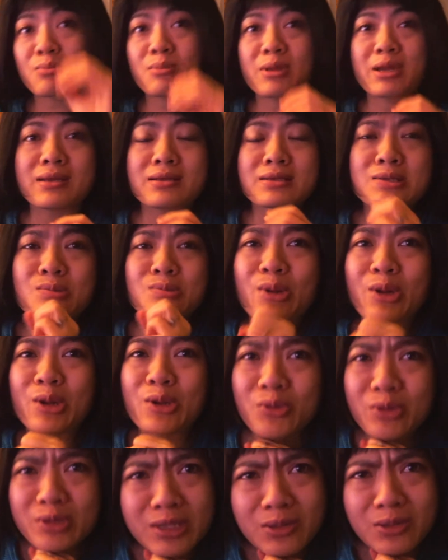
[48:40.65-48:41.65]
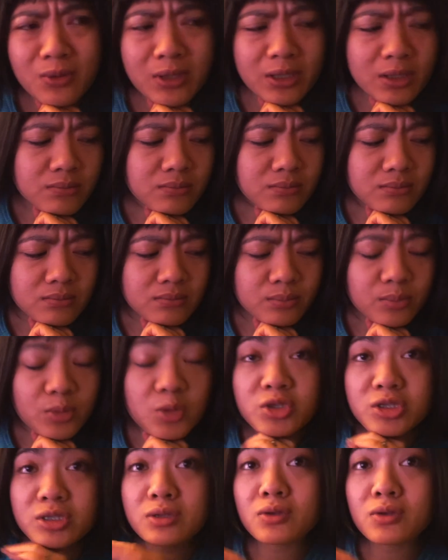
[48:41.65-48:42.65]
minutes, but I really want to
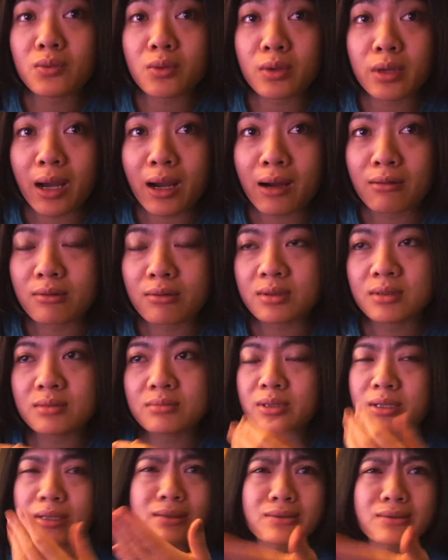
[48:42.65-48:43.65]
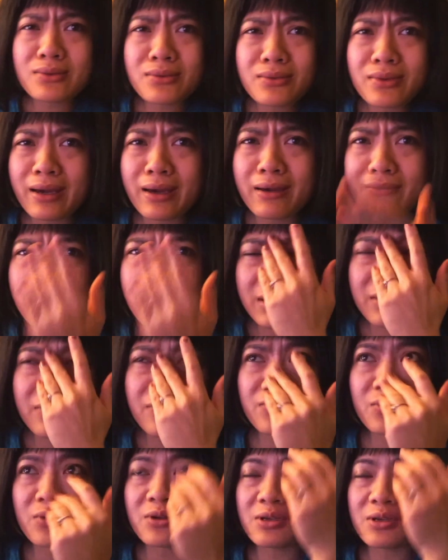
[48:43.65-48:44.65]
push it to an hour, but I don't have any
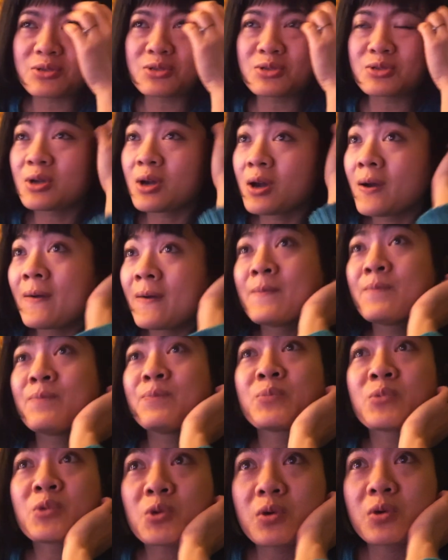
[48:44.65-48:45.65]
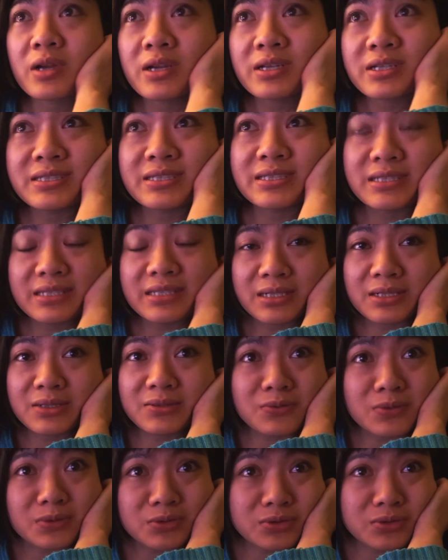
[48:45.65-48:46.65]
footage or idea
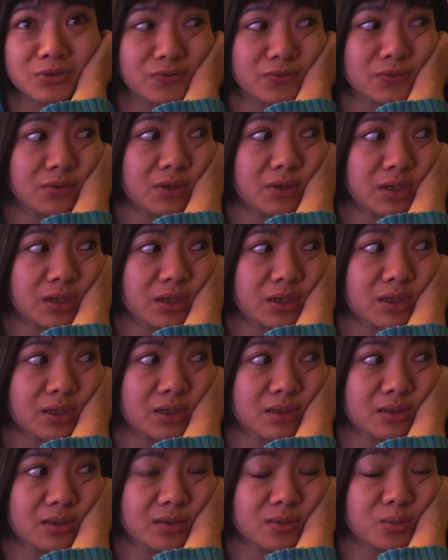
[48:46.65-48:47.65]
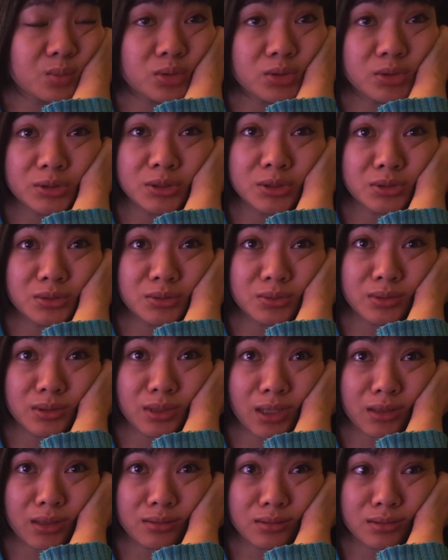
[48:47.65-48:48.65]
of what to vlog to push it to an
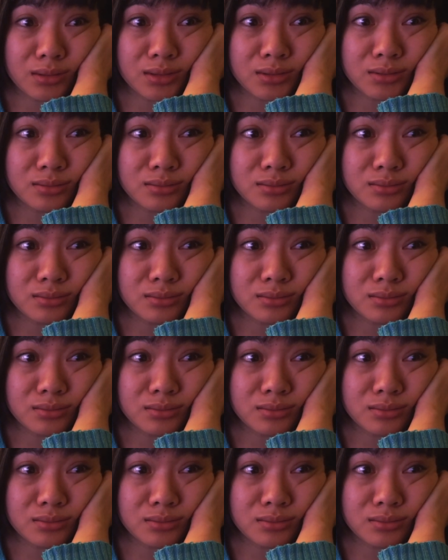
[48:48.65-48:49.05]
hour.